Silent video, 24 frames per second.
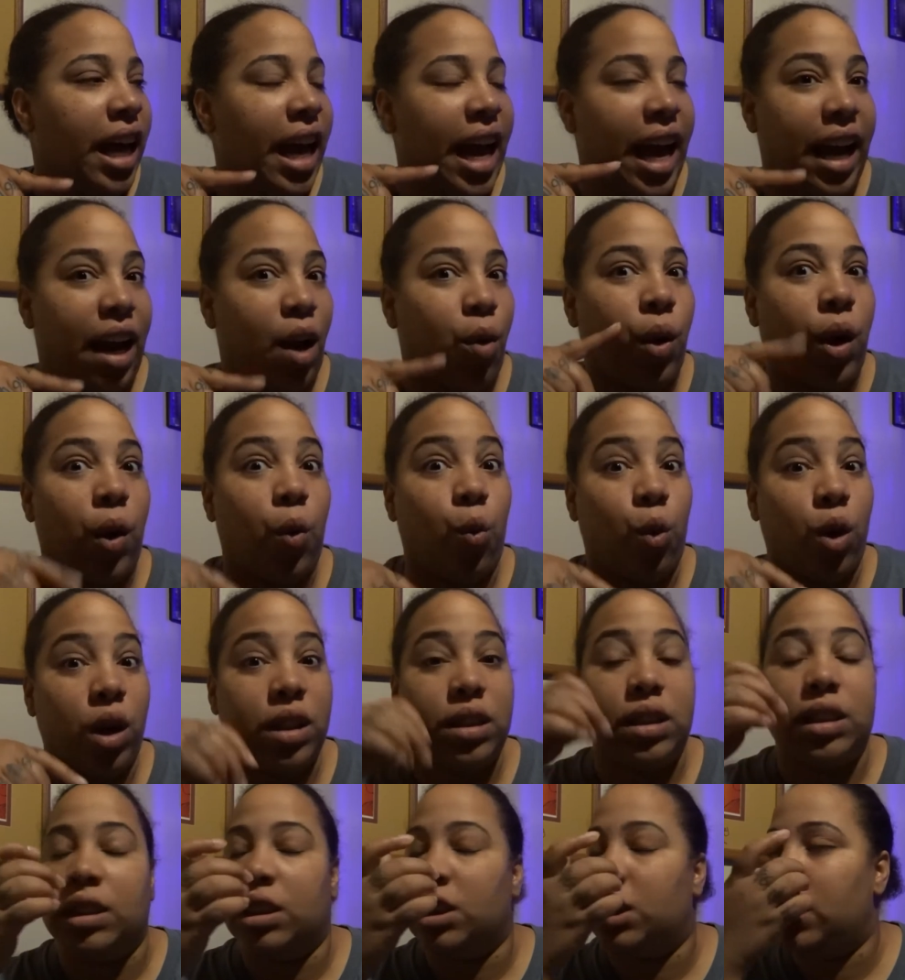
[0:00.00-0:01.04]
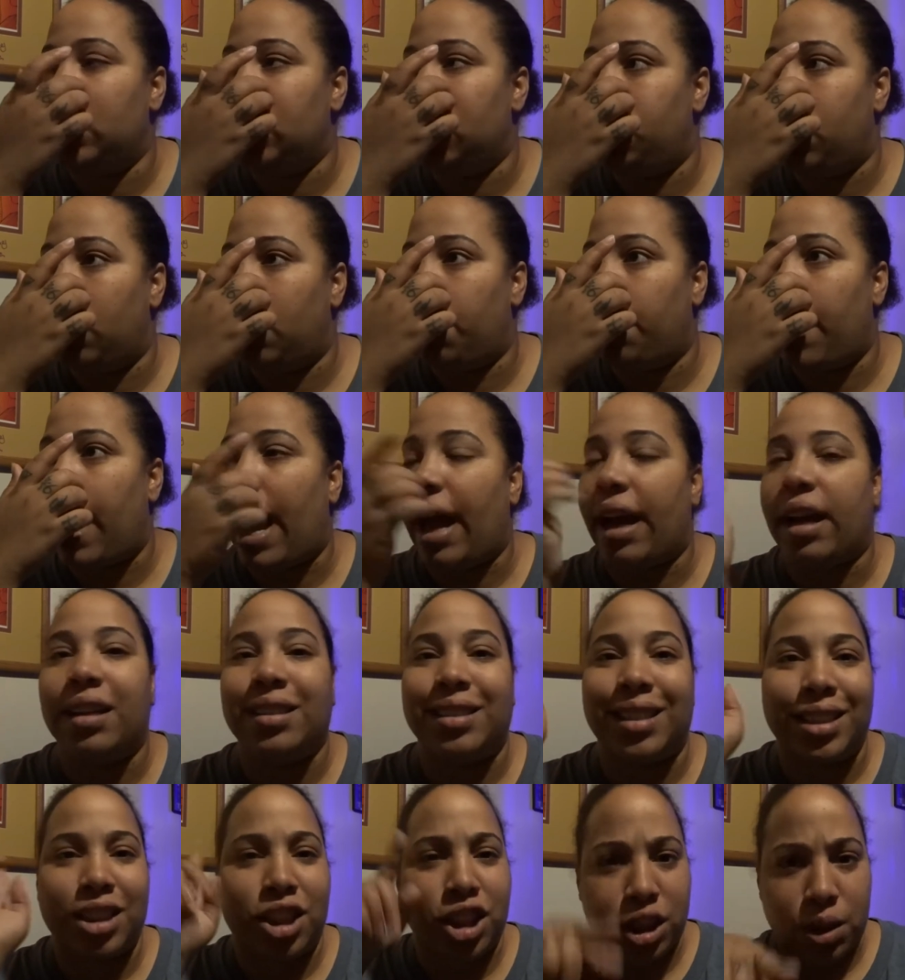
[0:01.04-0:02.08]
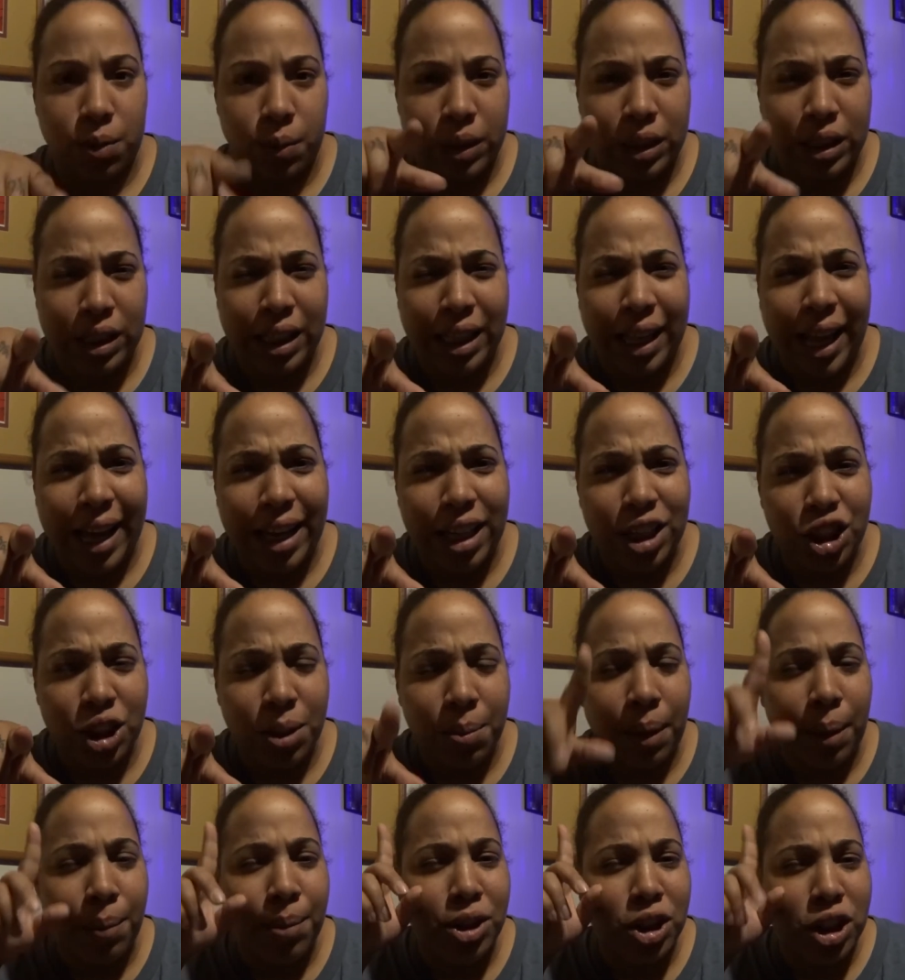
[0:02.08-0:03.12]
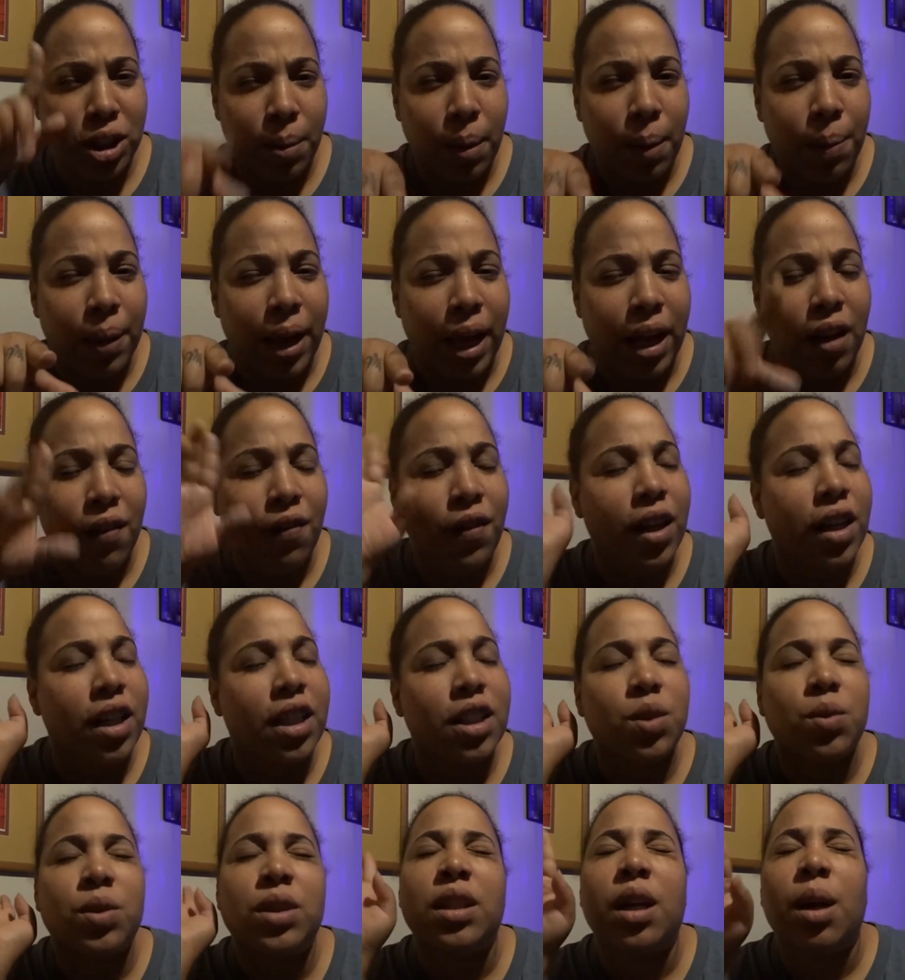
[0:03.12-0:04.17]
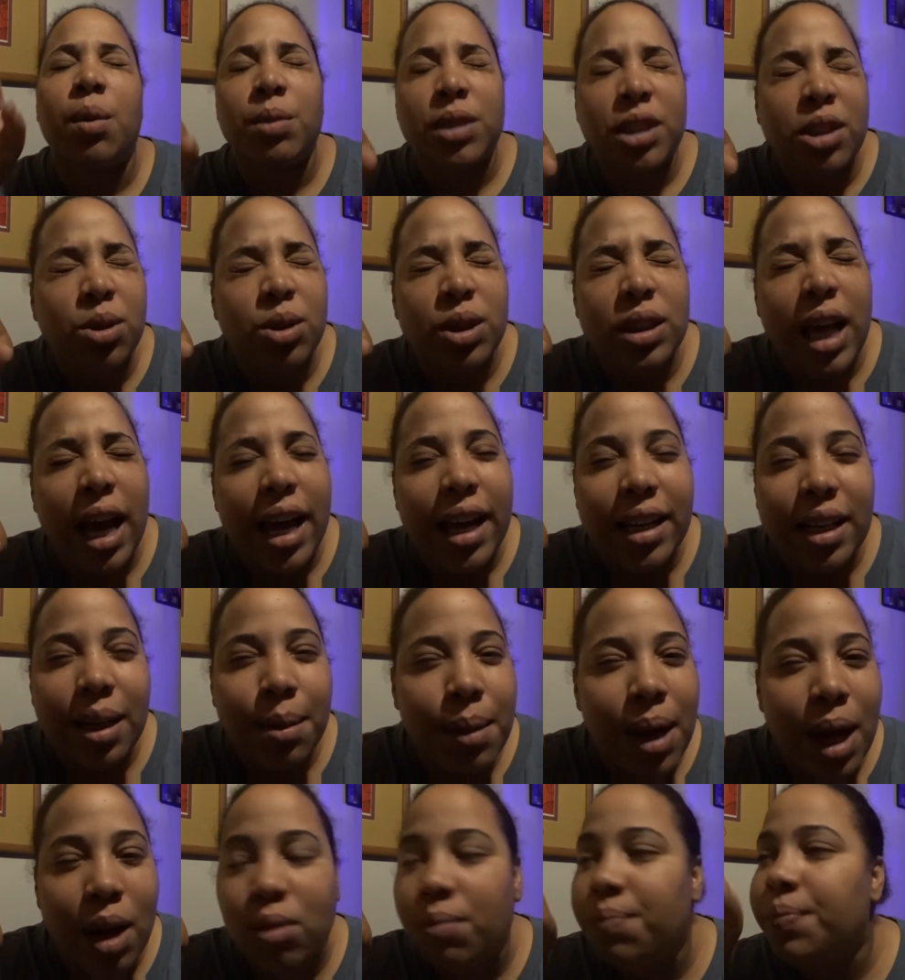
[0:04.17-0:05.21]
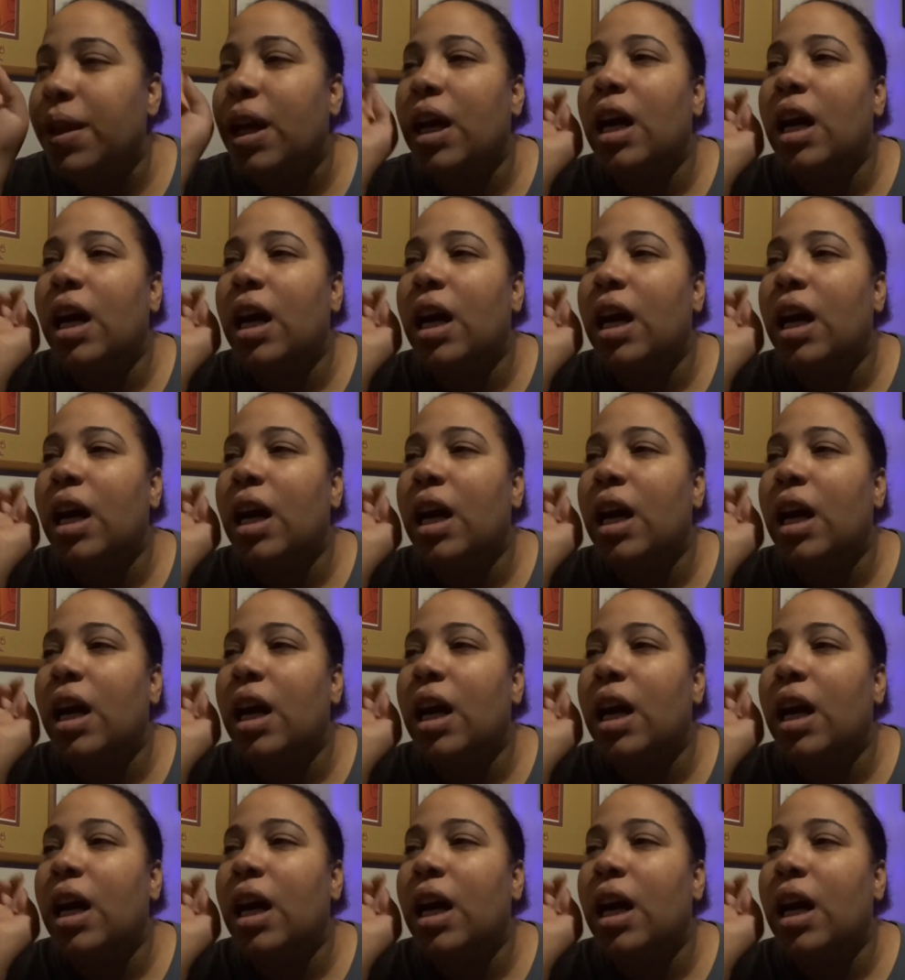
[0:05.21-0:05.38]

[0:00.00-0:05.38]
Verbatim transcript: And I went once since she's been back, because I just recently got a gym membership at Planet Fitness, which I'm so excited about.